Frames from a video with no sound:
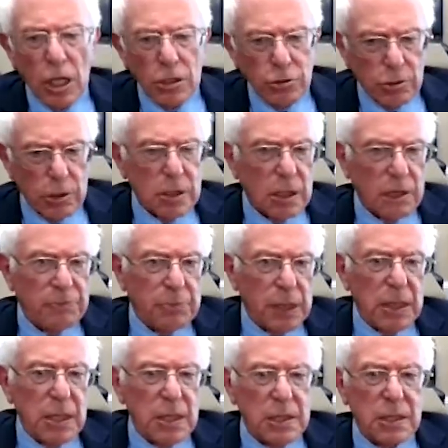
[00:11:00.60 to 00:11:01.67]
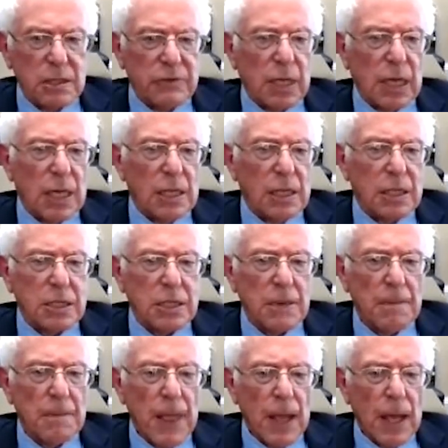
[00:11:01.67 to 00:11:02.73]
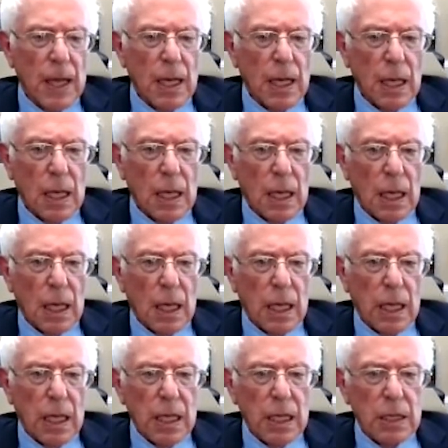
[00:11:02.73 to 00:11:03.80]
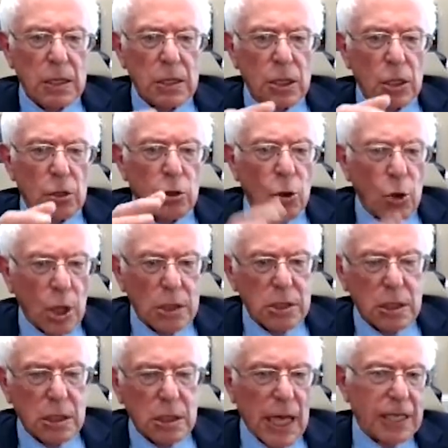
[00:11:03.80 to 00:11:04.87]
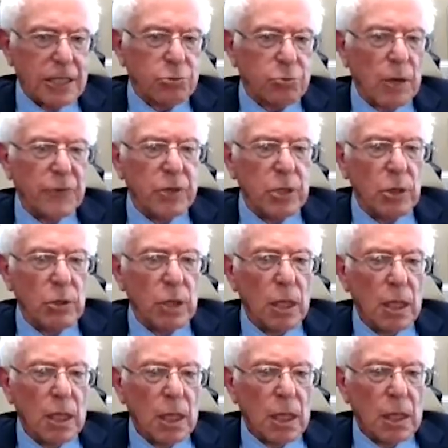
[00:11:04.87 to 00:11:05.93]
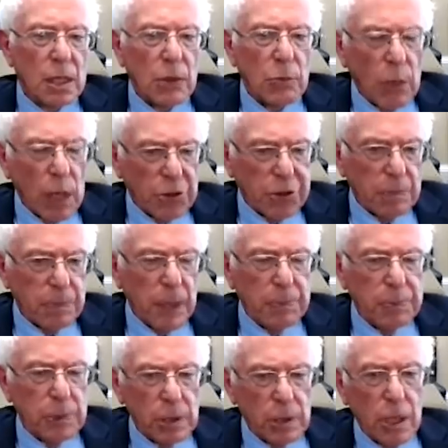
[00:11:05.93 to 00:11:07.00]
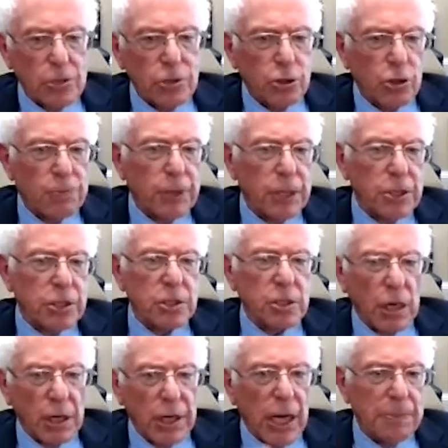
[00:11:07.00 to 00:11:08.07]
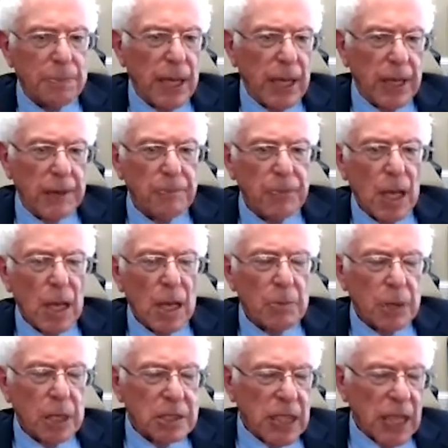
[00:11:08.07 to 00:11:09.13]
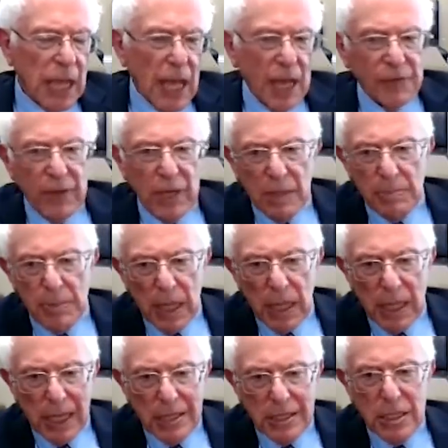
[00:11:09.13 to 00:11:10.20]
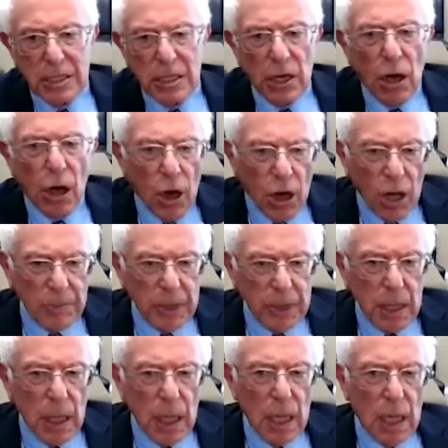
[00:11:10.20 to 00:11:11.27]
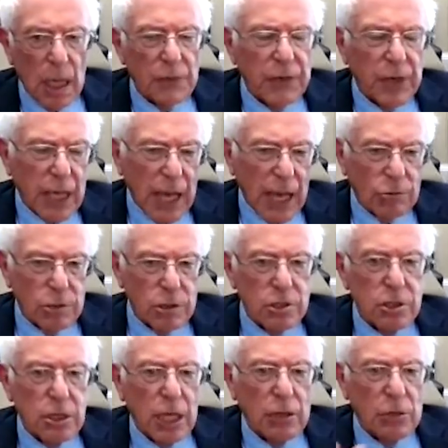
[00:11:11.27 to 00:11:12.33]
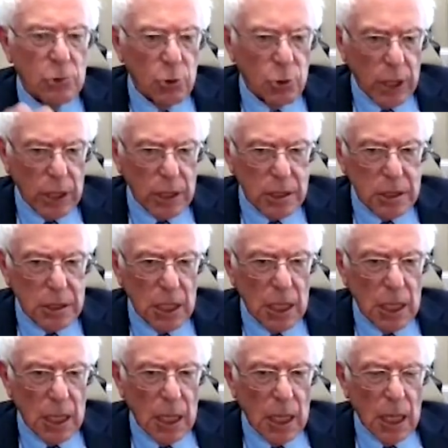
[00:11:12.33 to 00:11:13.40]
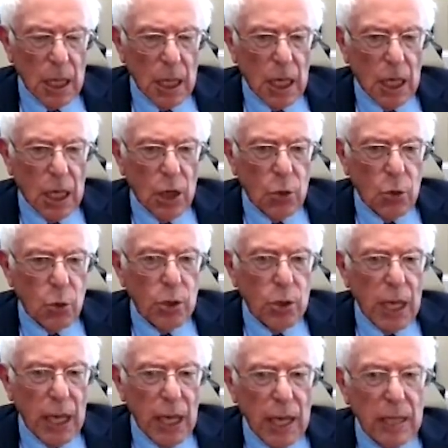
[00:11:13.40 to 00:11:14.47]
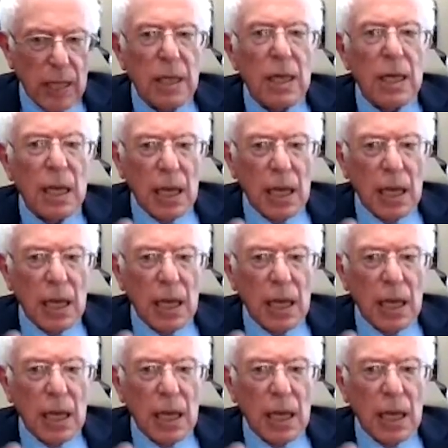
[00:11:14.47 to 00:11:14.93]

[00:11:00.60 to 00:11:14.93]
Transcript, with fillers: hundreds of billions of dollars uh, in lost tax revenue that wealthy people and large corporations are not paying because they have, in many cases, an army of accountants and lawyers uh, who can